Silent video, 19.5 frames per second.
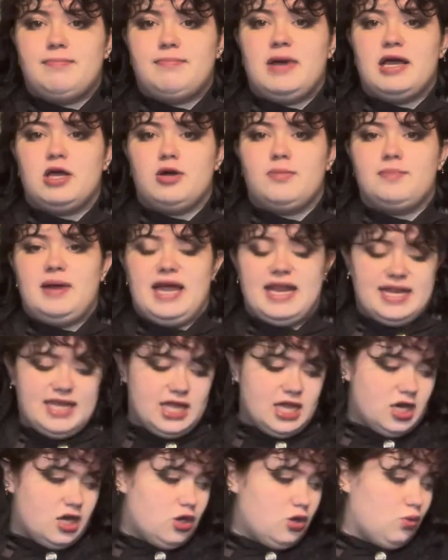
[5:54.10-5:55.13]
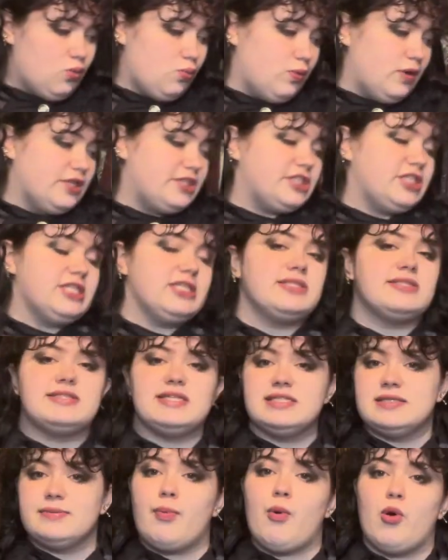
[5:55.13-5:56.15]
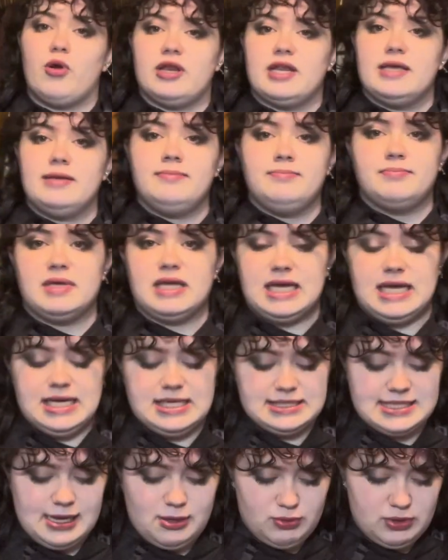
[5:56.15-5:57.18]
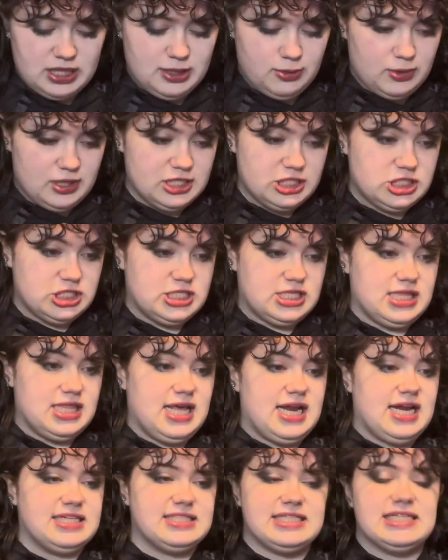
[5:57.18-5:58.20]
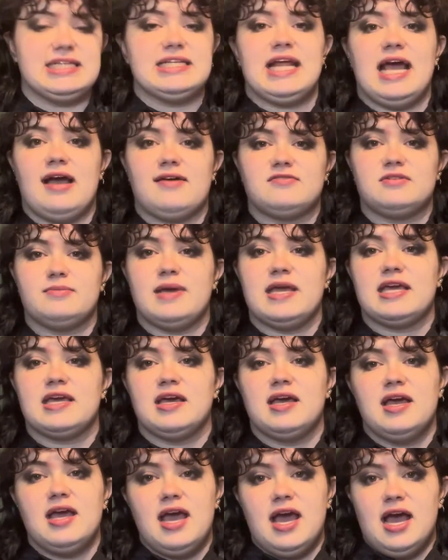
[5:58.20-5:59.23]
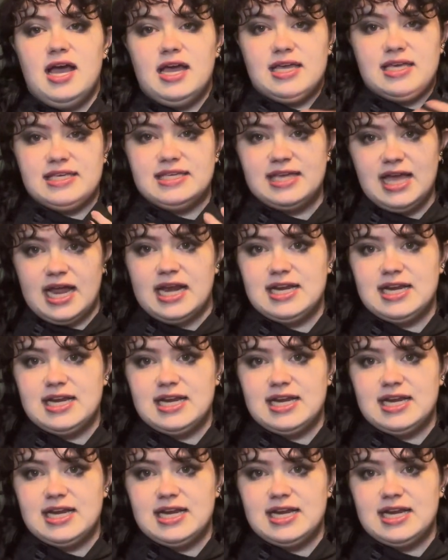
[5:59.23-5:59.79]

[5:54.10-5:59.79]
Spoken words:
my own petticoat, which is disappointing because I really wished that I didn't have to make yet